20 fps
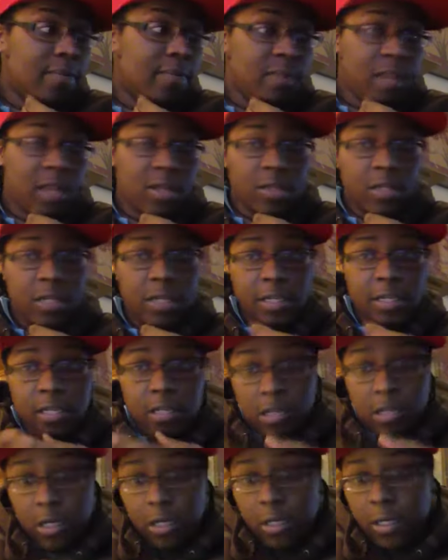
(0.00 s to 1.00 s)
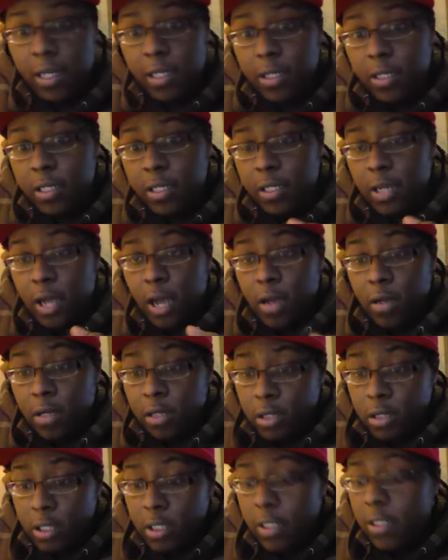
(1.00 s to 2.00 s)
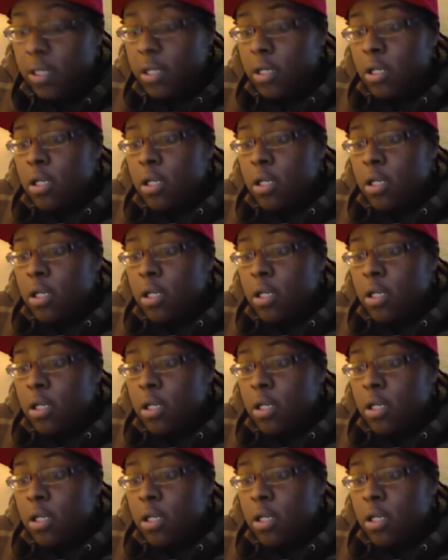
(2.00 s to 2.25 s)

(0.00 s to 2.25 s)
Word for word: They looking clear. They looking all good.